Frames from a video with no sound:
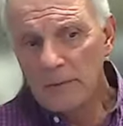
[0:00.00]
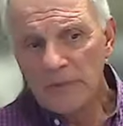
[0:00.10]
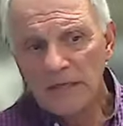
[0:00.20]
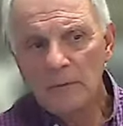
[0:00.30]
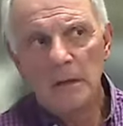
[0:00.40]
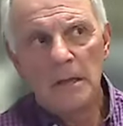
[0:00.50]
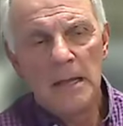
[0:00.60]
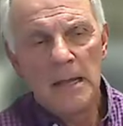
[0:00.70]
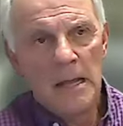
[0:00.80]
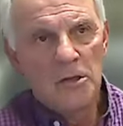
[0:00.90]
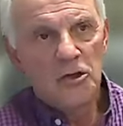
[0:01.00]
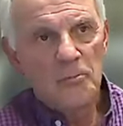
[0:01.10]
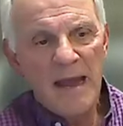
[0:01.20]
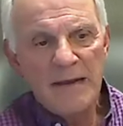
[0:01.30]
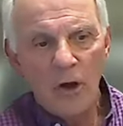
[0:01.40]
I mean,
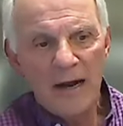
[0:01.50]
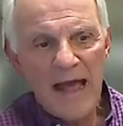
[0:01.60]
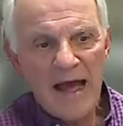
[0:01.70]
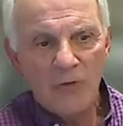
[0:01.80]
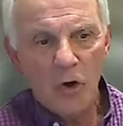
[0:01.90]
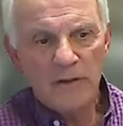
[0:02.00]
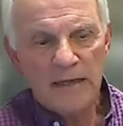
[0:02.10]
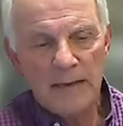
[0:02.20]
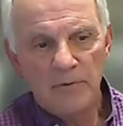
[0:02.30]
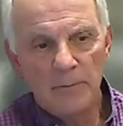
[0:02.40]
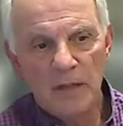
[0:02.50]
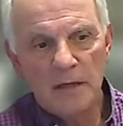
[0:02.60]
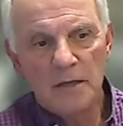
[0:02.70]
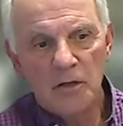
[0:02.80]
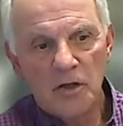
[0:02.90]
you may not have all the
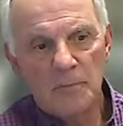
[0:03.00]
capabilities.